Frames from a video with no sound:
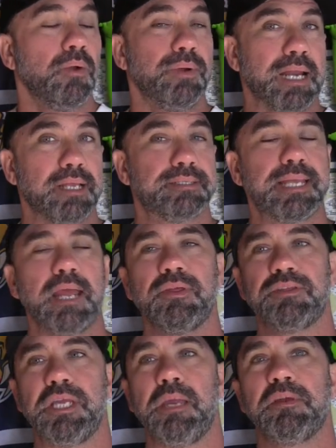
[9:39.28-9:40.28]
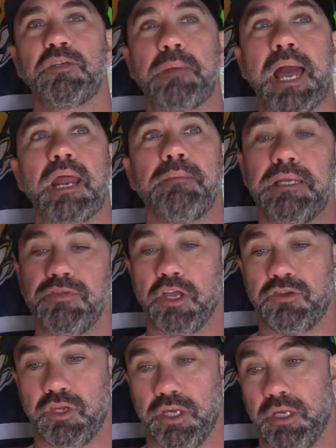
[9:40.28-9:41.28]
when I say the team is bad, I mean
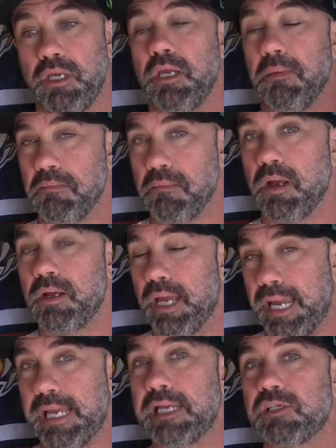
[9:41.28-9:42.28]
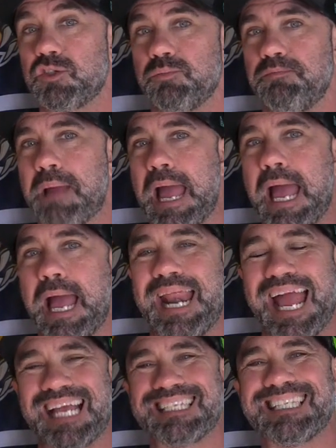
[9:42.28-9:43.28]
the team is bad
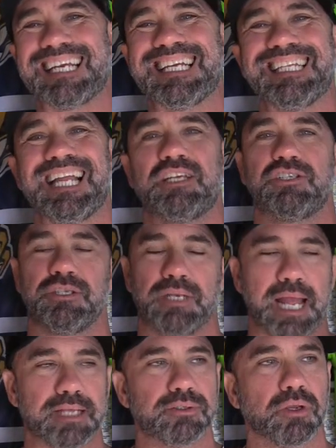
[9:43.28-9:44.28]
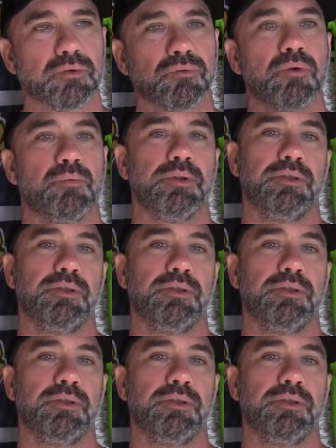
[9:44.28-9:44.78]
as a collection, as a group.